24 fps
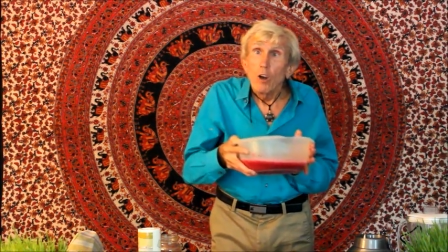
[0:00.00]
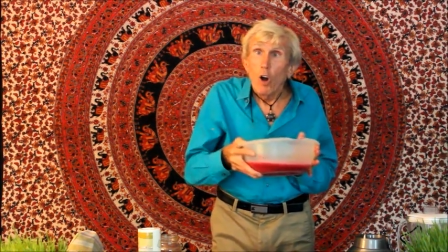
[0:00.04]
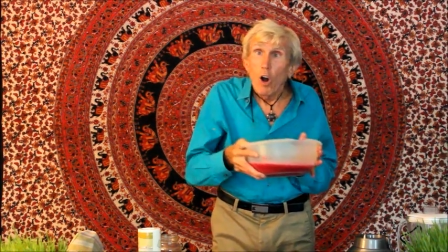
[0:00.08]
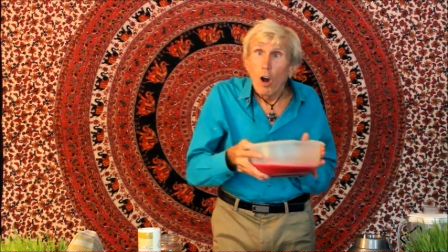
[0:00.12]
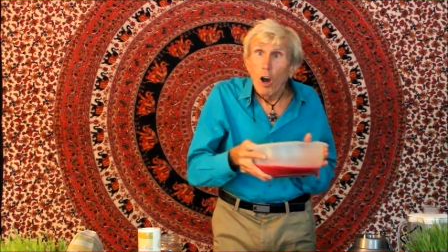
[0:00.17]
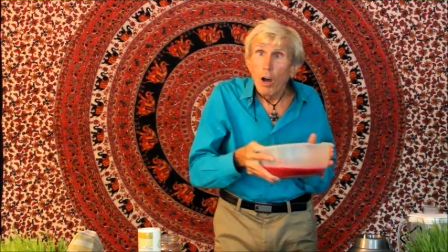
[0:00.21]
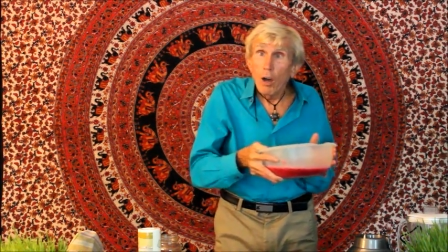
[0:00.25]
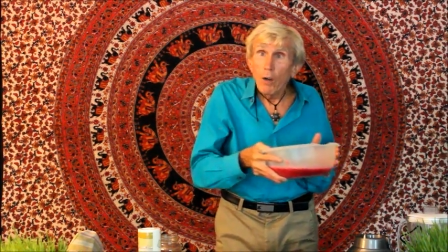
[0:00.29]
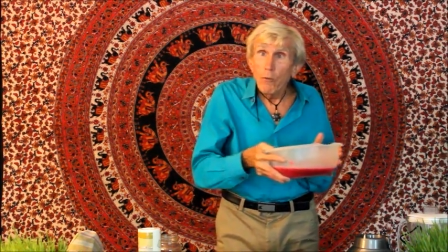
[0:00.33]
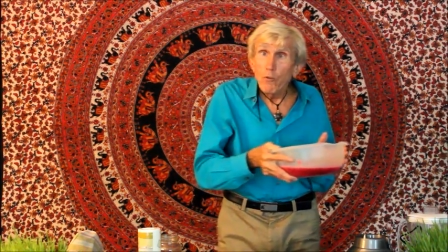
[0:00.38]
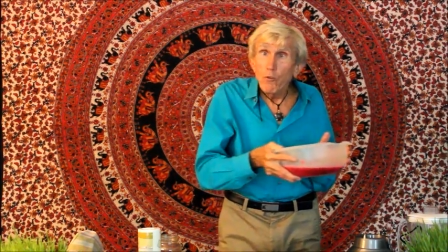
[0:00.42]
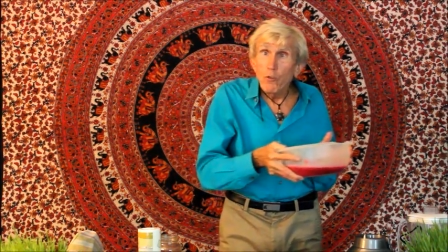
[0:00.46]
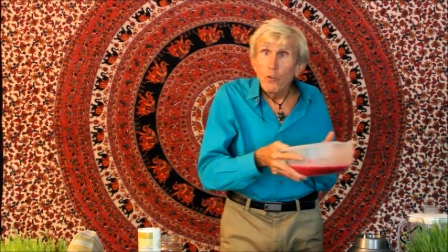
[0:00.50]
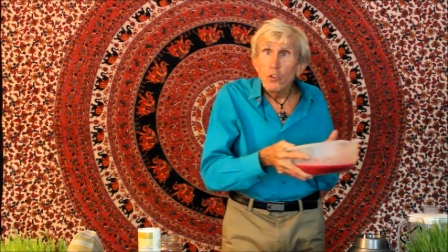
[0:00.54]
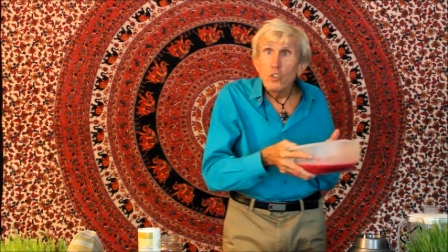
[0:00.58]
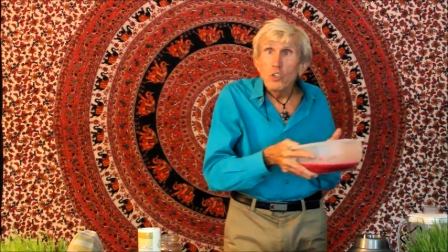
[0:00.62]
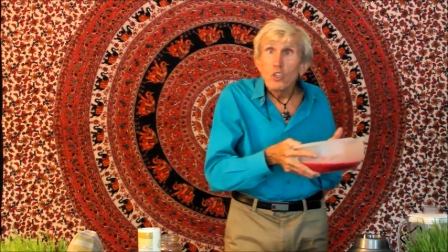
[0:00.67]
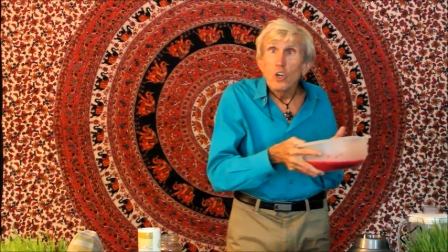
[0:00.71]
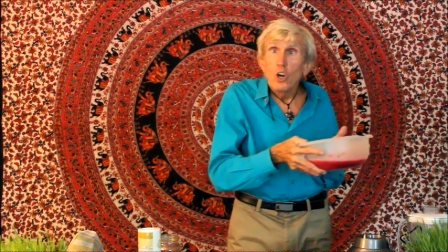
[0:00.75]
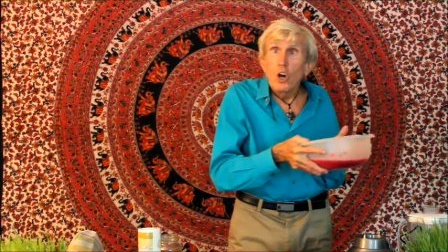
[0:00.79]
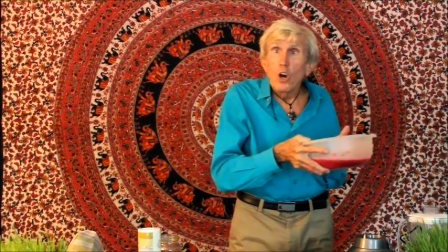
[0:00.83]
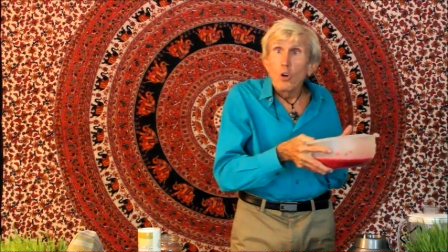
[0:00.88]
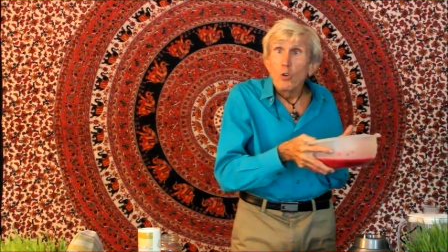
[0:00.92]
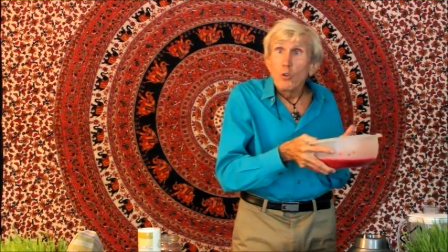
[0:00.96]
off
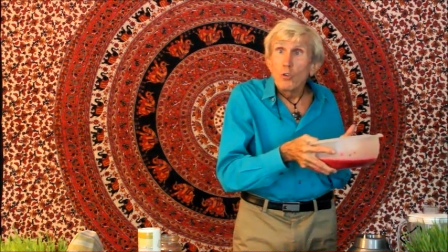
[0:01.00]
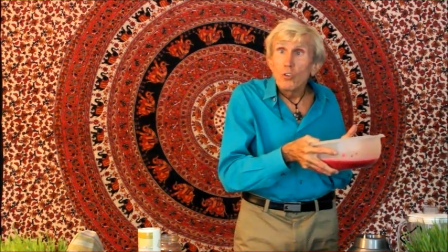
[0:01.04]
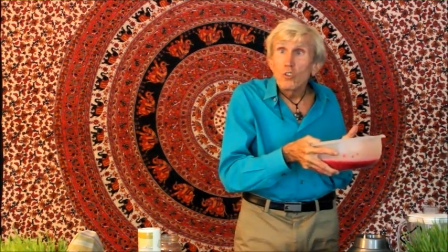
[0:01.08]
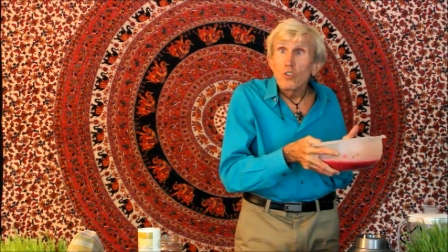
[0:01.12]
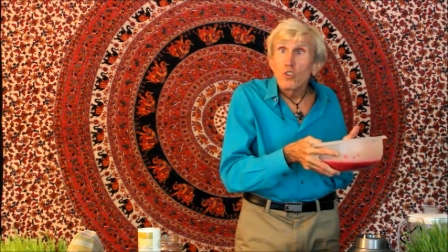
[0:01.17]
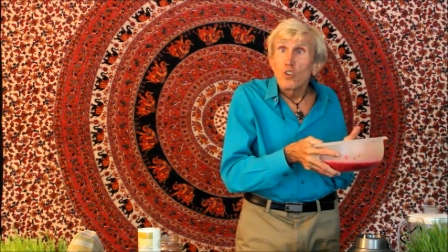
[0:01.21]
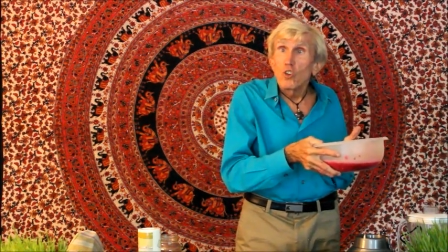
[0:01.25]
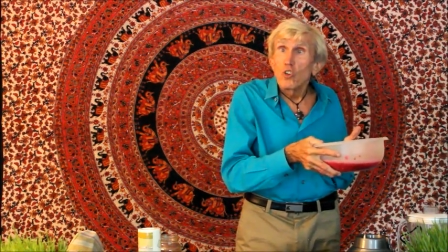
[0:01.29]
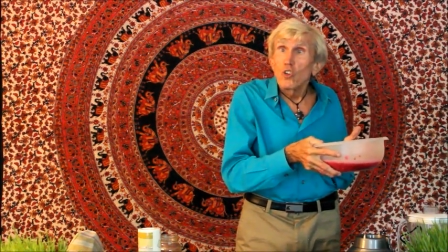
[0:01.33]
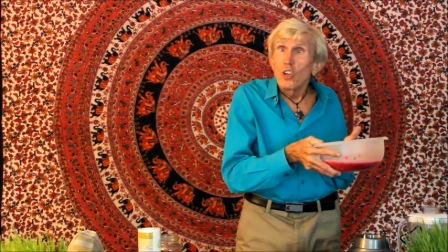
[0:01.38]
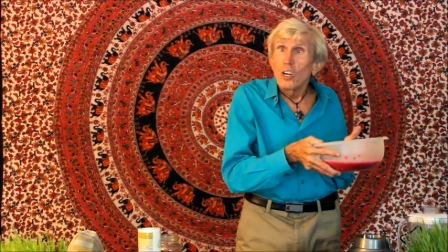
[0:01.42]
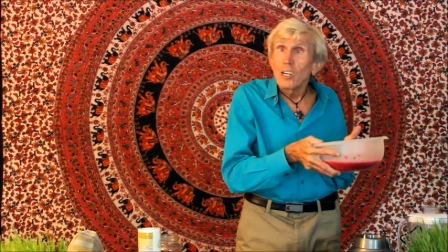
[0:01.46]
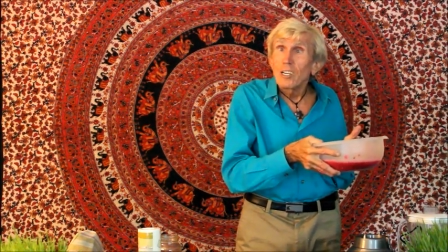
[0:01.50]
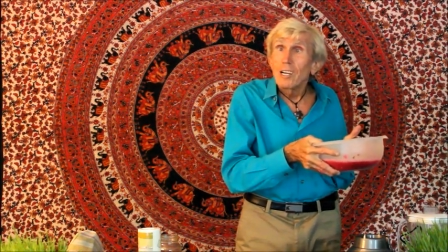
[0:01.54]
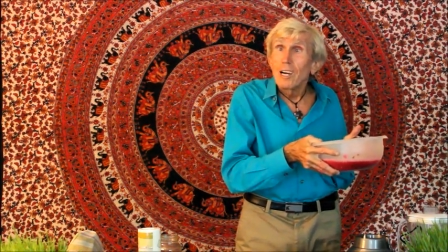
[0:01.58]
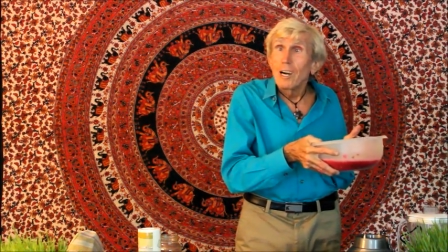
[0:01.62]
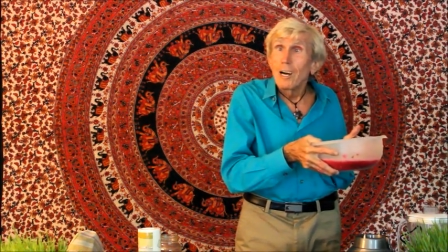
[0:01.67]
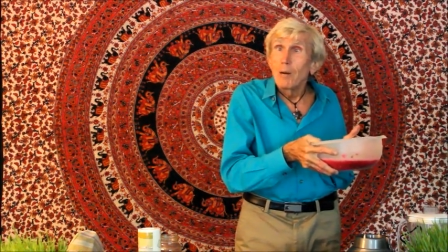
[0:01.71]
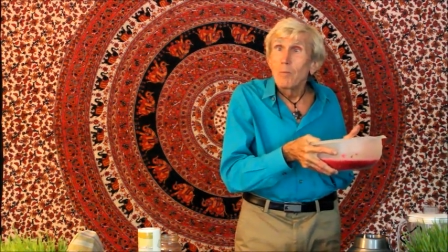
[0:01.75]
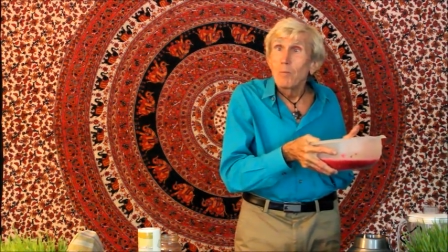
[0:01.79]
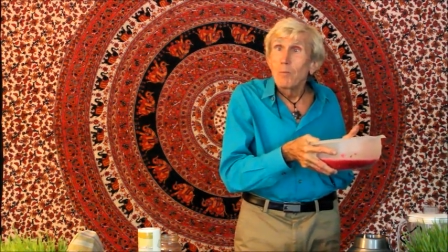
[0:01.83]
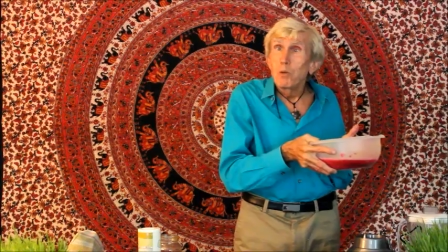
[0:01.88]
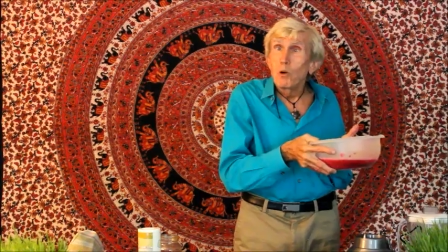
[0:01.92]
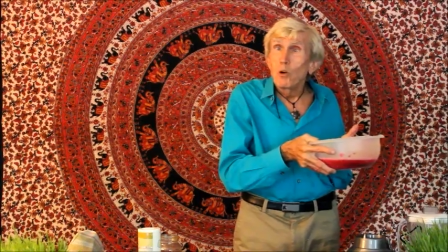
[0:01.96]
it goes to the
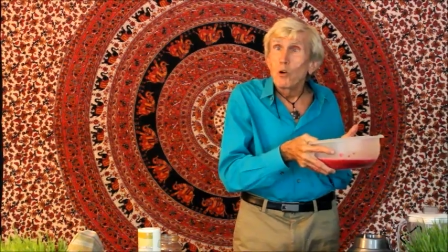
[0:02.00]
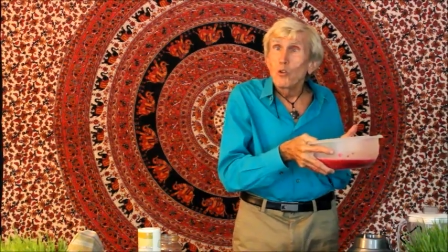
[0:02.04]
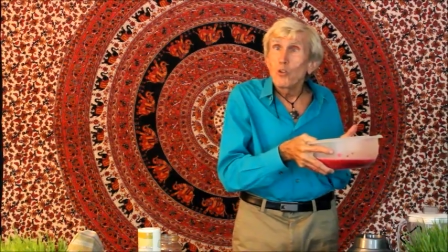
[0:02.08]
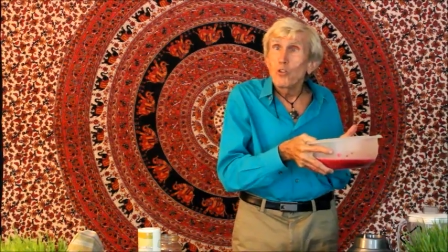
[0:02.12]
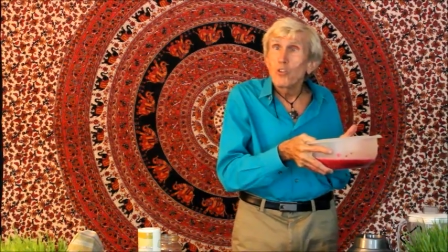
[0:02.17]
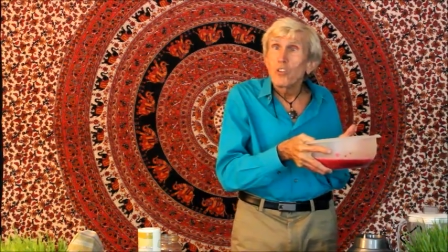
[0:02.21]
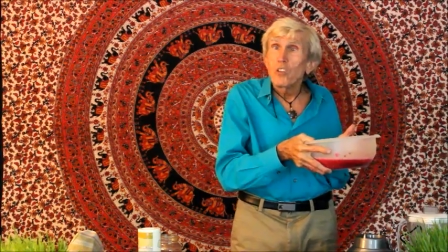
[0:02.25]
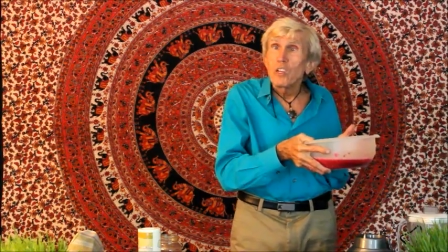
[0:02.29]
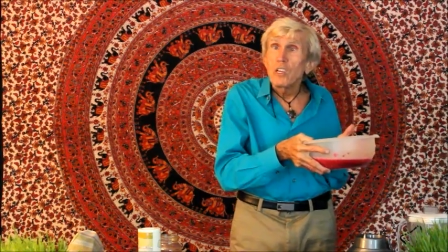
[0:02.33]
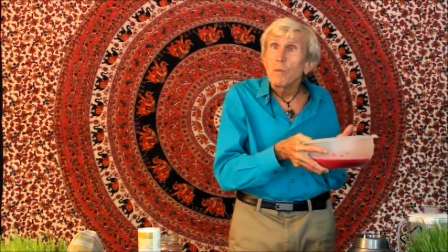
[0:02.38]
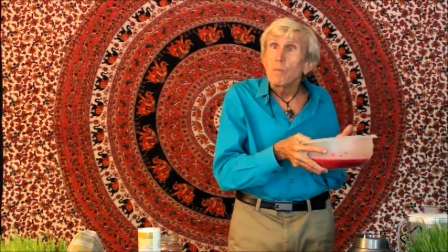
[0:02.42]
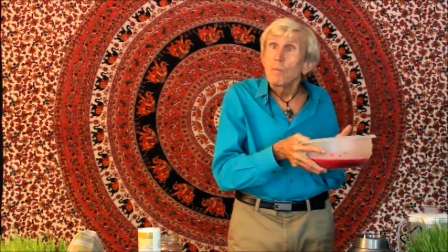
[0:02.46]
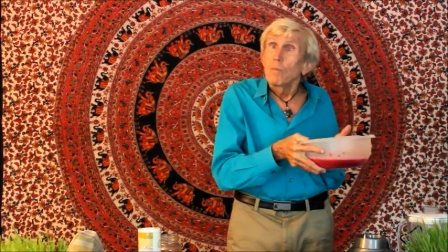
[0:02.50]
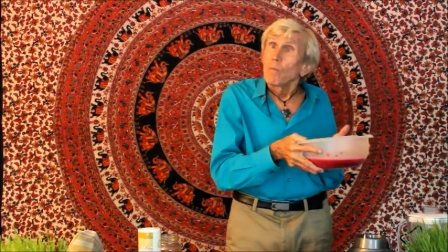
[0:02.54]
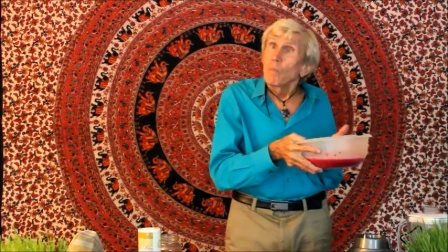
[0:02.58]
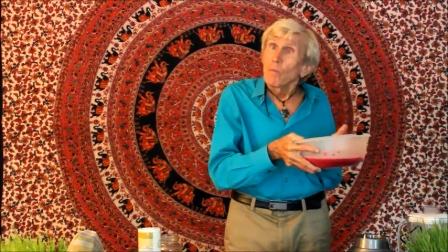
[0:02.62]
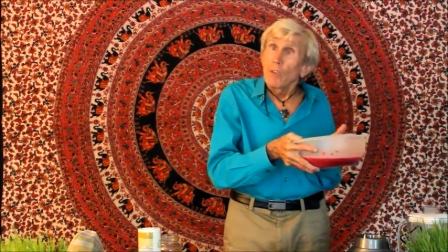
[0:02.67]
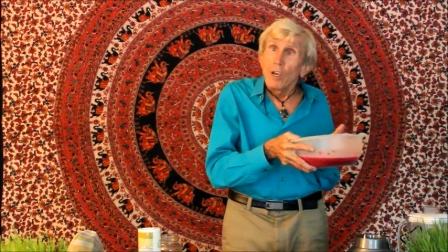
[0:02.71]
compost heap.